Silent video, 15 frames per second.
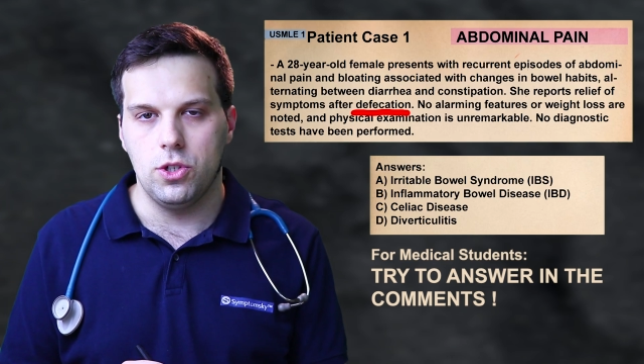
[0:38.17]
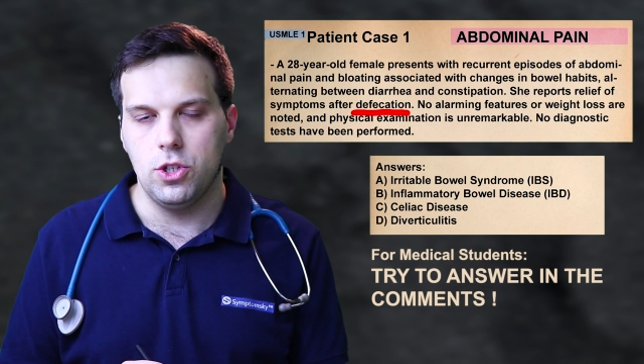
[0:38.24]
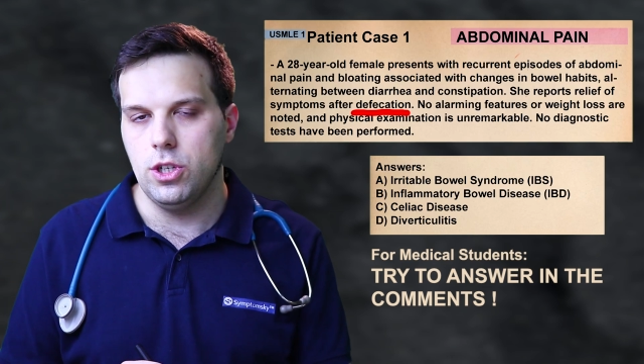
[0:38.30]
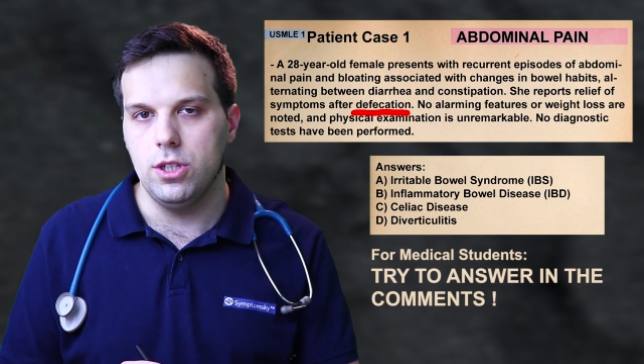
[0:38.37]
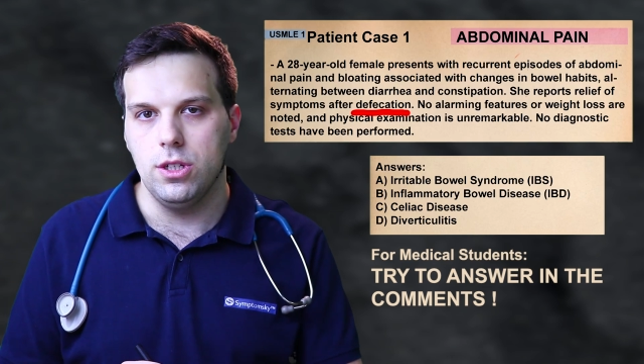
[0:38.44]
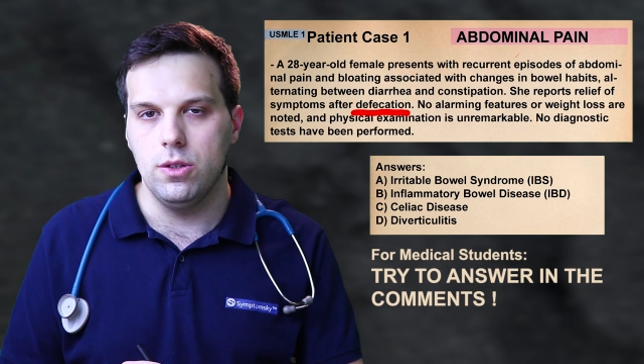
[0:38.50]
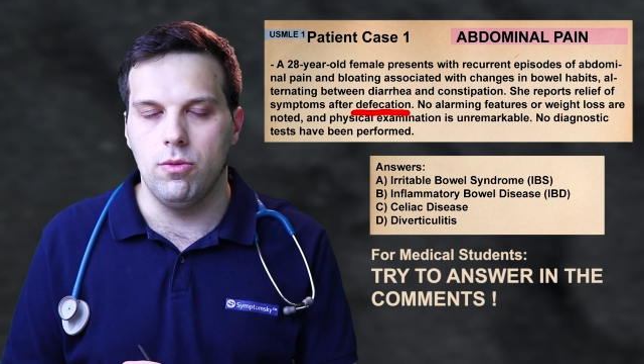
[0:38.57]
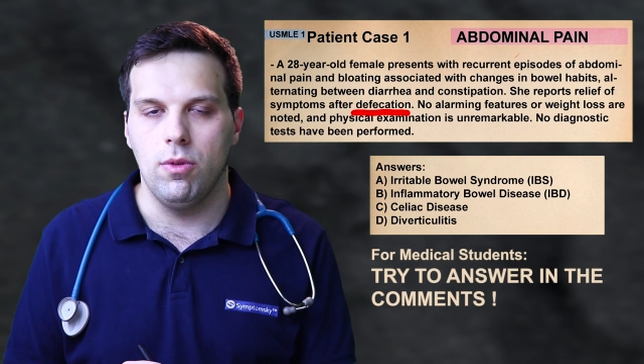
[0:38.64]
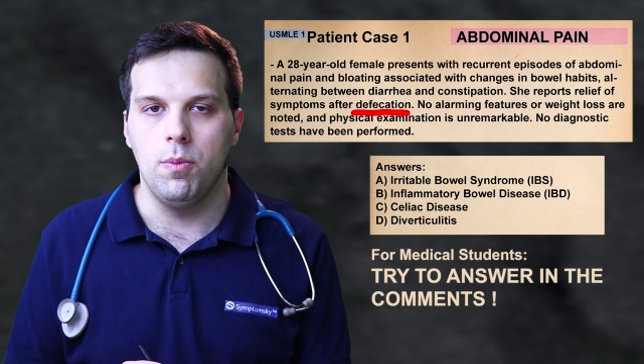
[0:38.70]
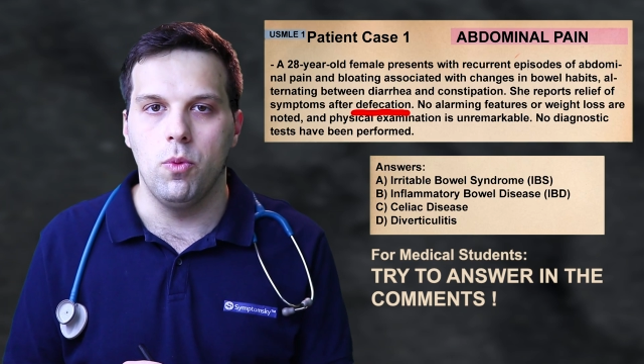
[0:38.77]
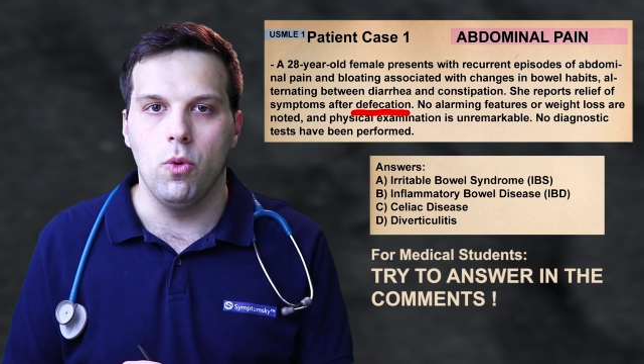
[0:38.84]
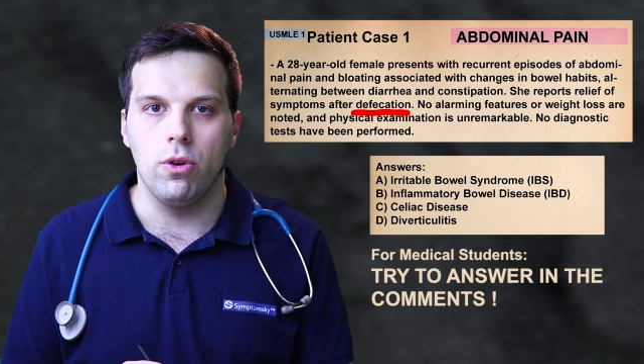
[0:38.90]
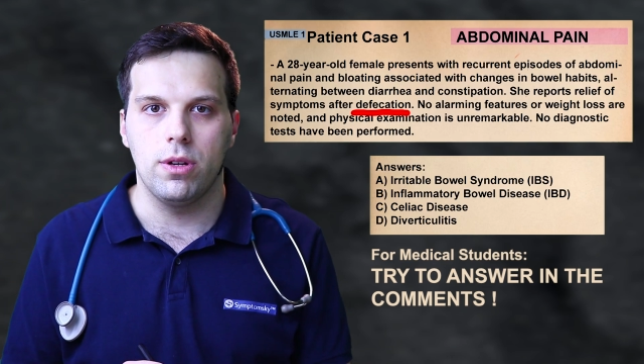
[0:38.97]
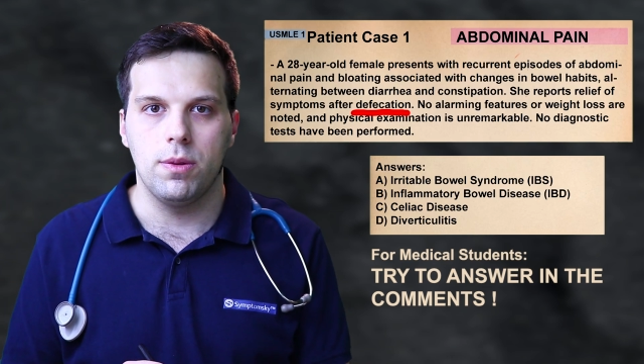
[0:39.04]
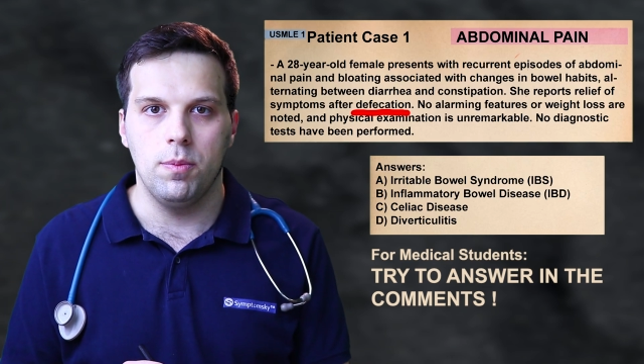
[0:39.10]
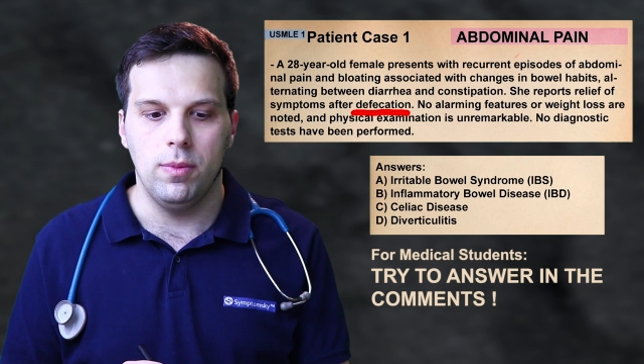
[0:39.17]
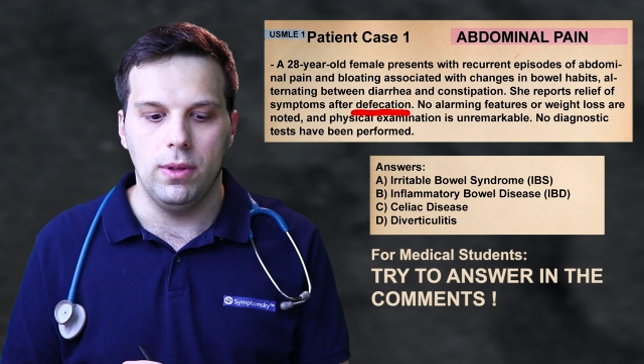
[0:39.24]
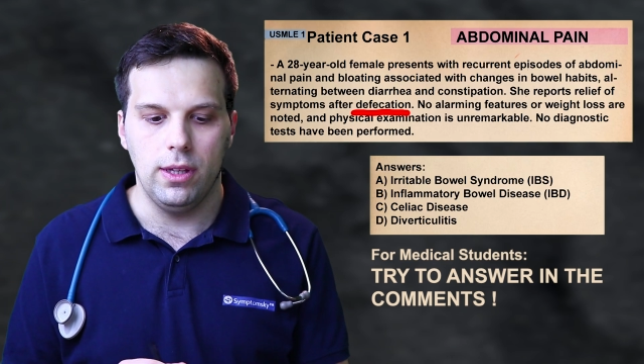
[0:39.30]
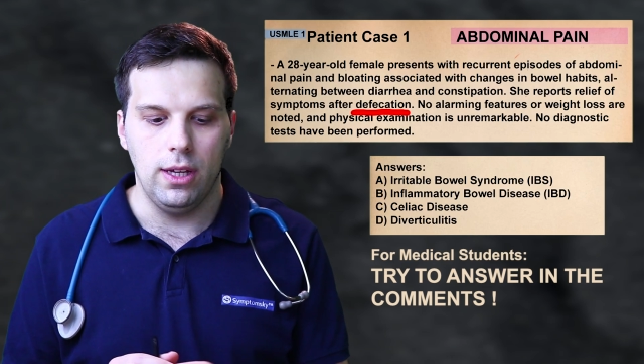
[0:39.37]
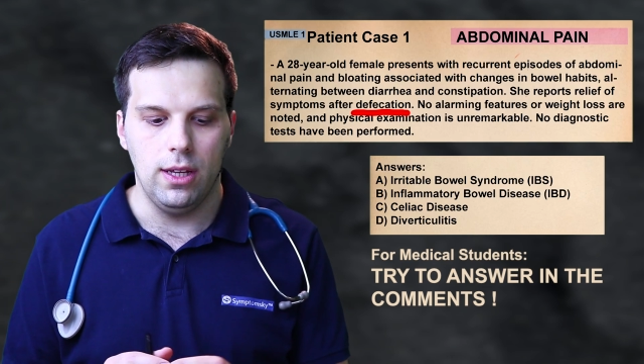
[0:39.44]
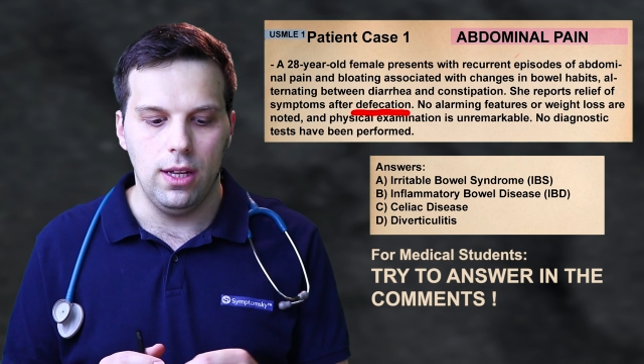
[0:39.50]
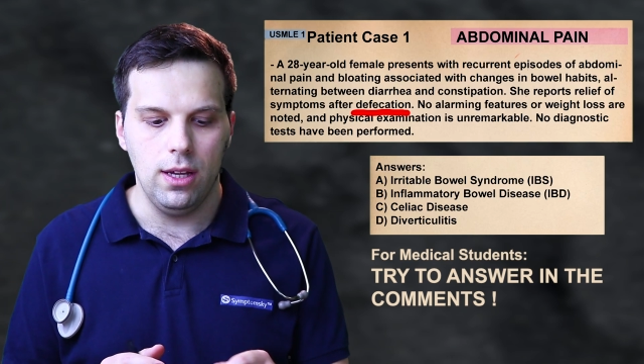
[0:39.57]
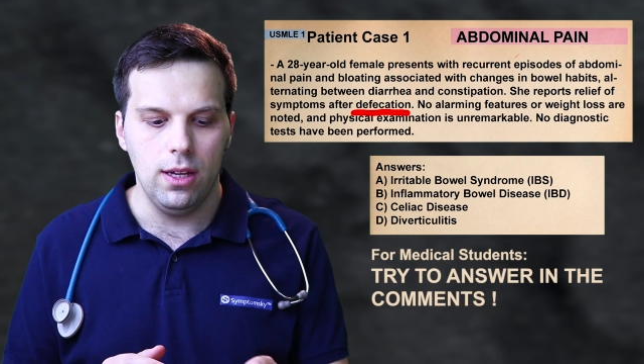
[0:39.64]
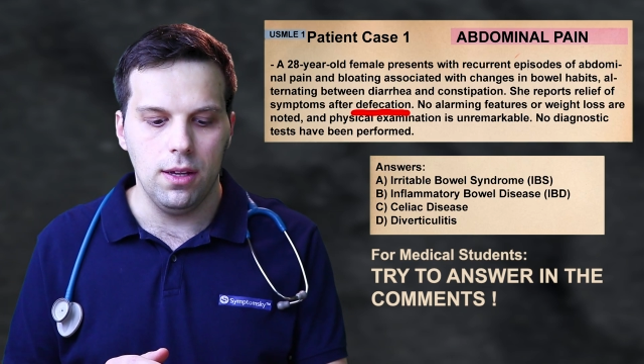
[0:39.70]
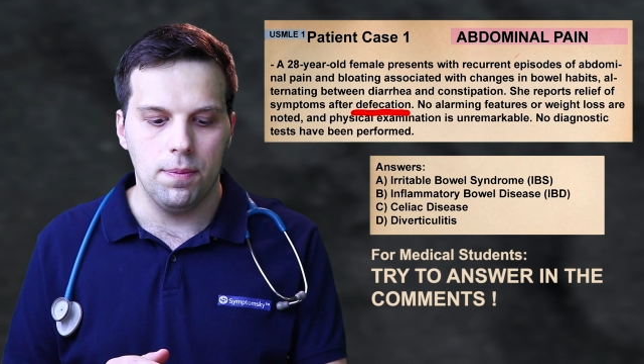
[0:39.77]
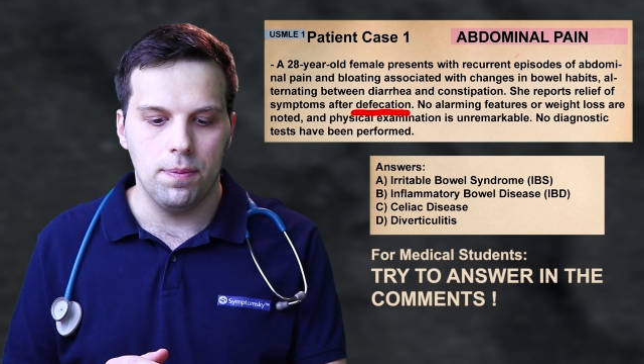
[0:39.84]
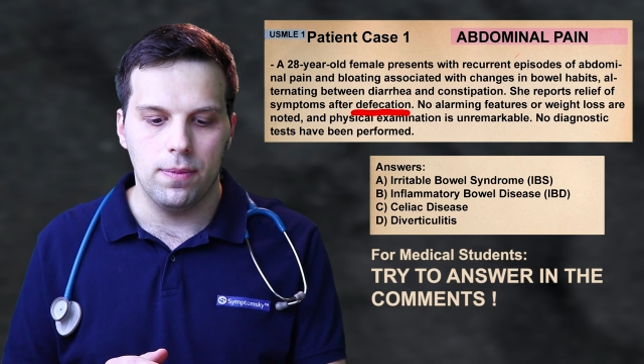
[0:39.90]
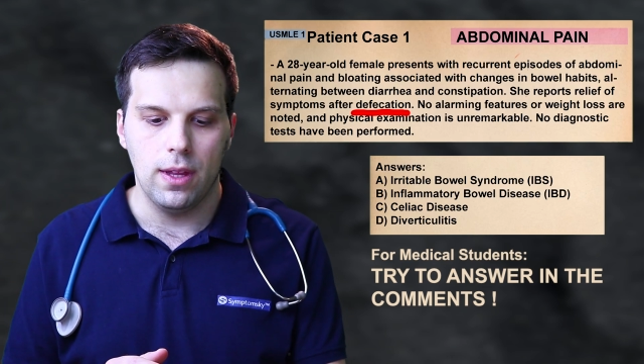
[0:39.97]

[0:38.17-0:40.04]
She didn't report bleeding